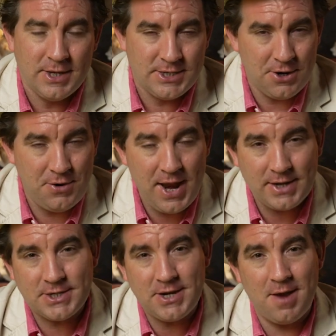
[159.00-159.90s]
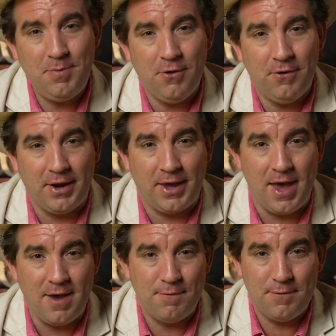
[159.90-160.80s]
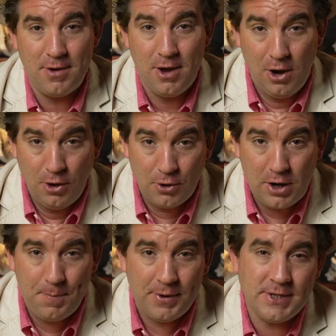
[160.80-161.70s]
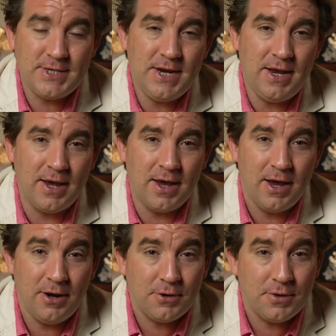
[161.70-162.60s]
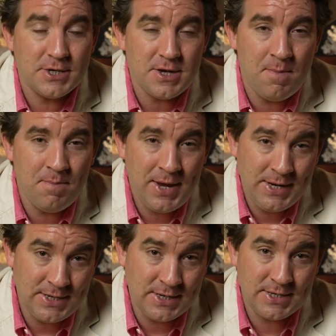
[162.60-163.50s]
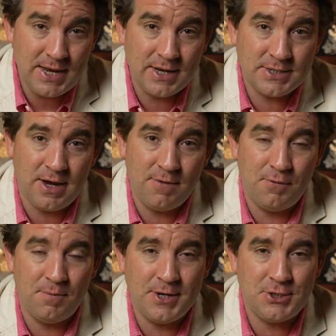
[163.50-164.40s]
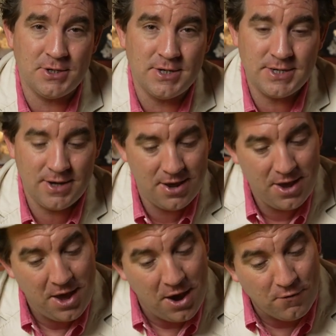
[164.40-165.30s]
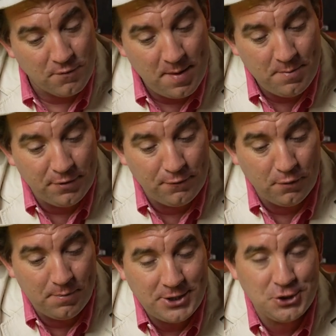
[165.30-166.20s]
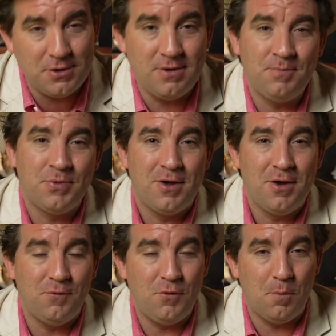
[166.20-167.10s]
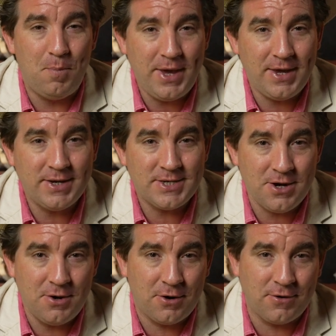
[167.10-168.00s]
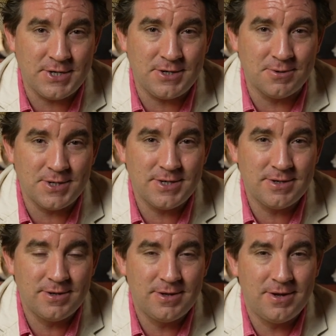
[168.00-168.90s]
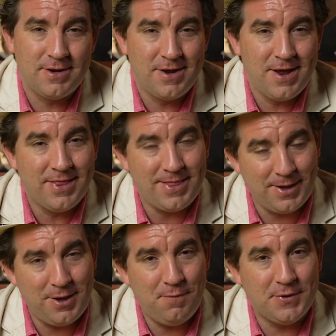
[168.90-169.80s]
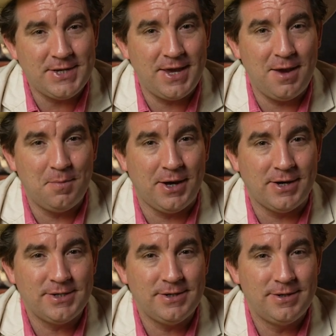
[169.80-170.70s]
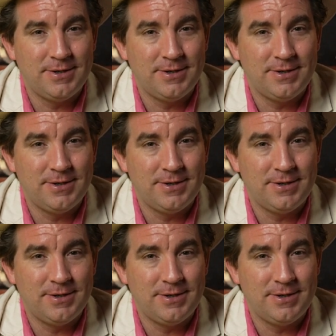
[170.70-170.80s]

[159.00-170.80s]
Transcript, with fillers: So next time you're in a cave, look up at the ceiling look at those amazing stalactite formations and remember the formation of your baking soda crystals. Thank you for taking part.